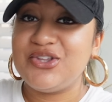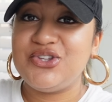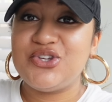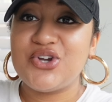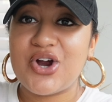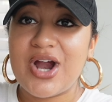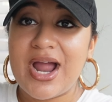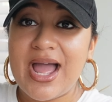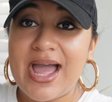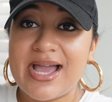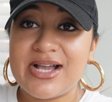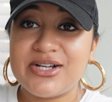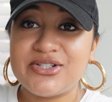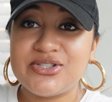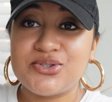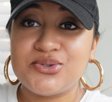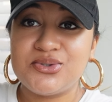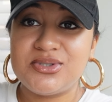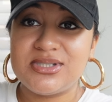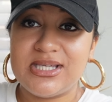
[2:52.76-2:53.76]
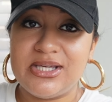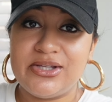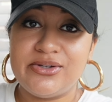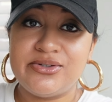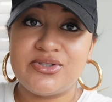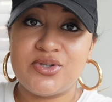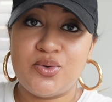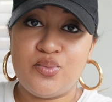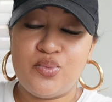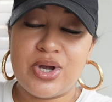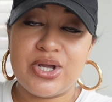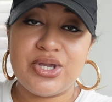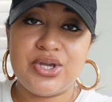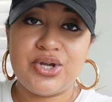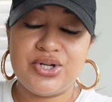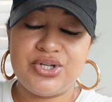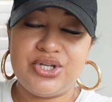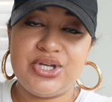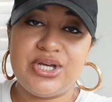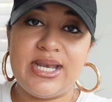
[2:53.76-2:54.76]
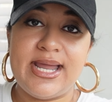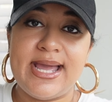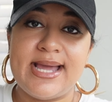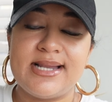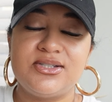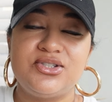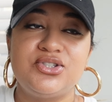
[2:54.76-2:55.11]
your actual skills and what you're good at.